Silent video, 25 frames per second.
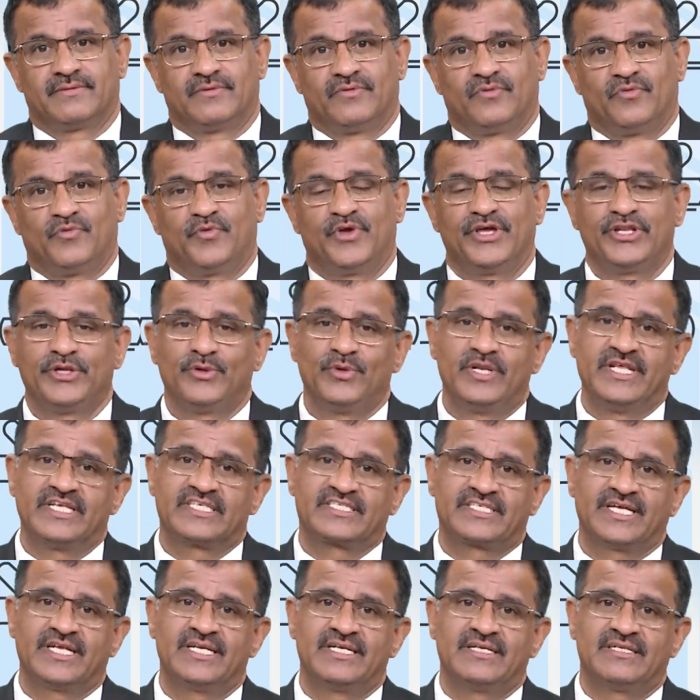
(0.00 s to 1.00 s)
When you
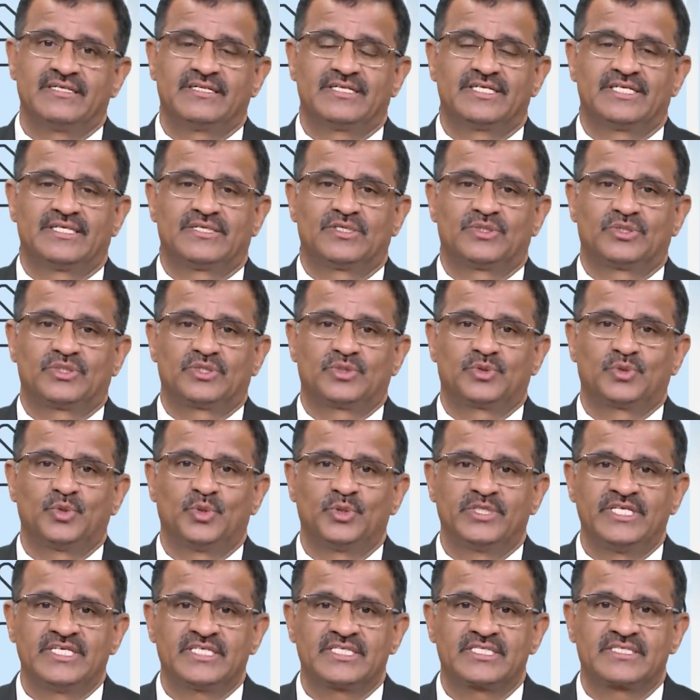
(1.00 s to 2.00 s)
listen to
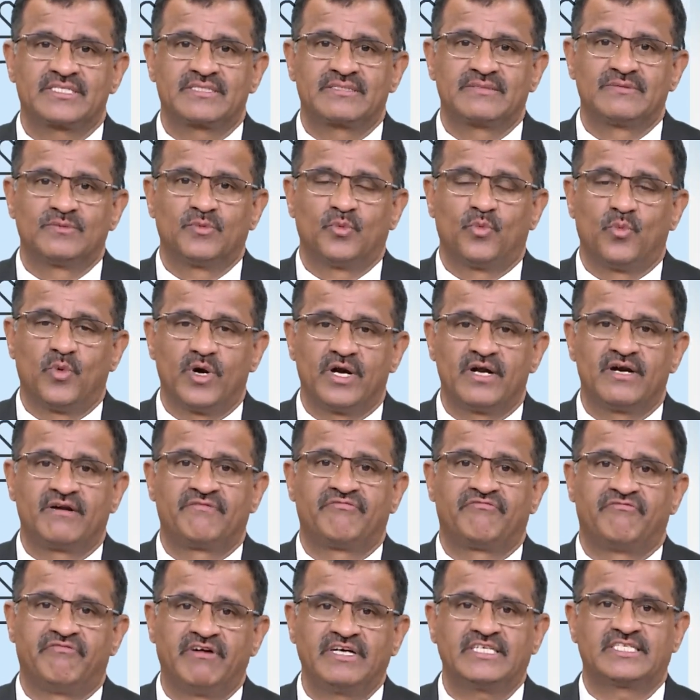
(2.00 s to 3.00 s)
this word
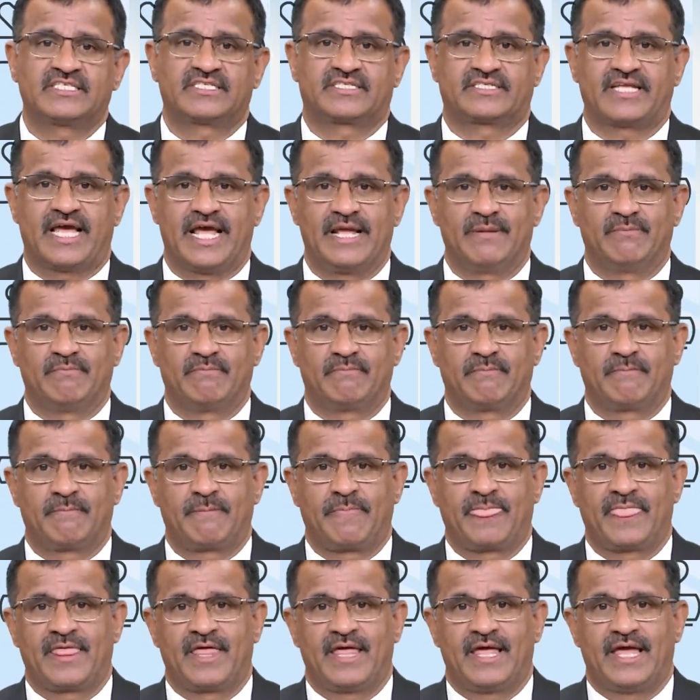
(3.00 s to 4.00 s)
first time,
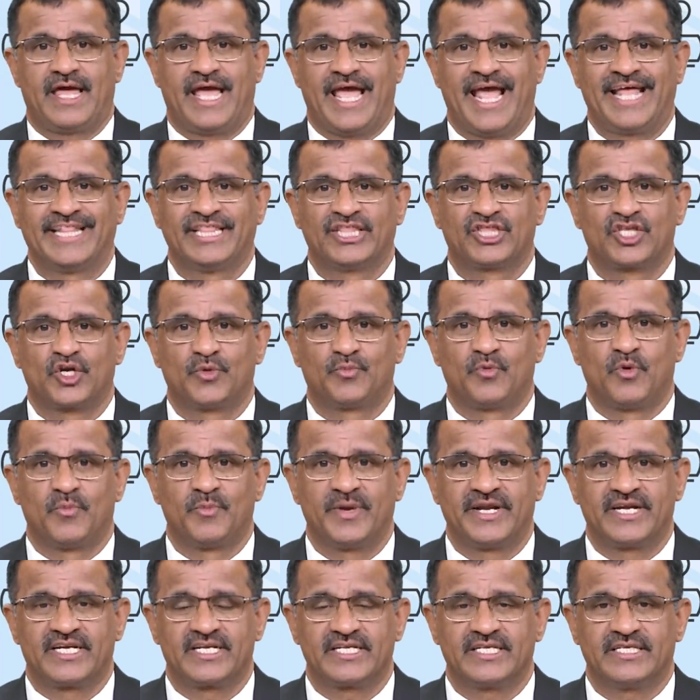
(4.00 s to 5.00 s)

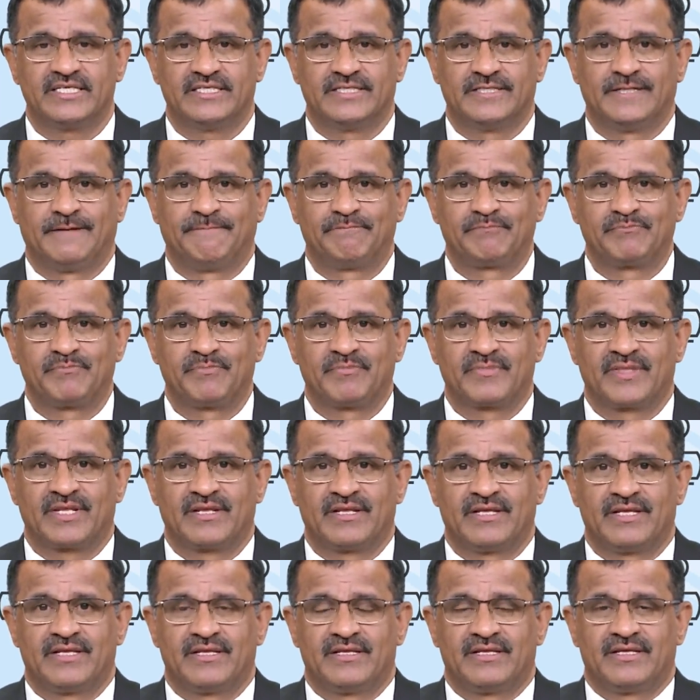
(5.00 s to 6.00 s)
anthropometry,
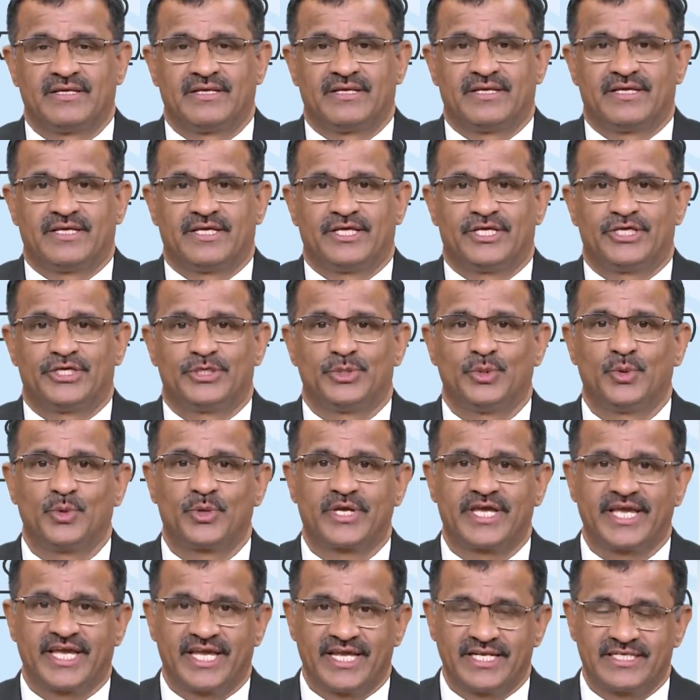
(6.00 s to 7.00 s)
you
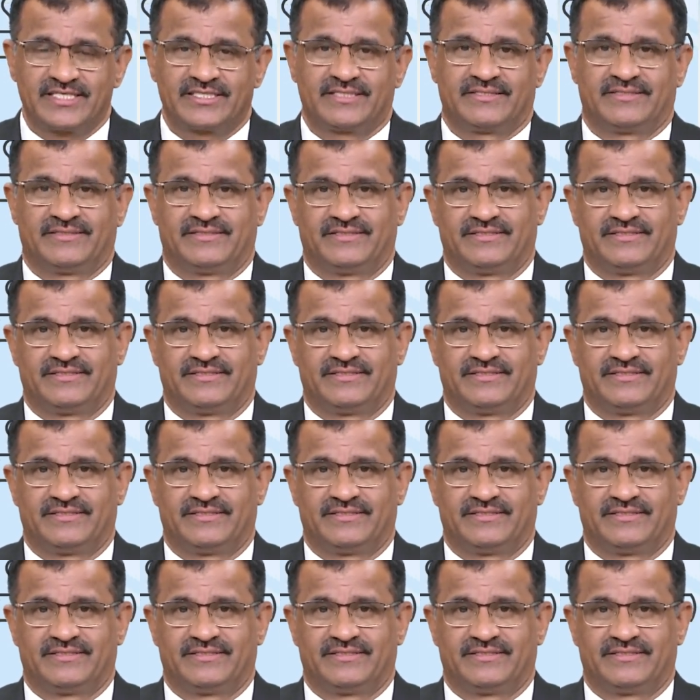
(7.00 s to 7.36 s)
get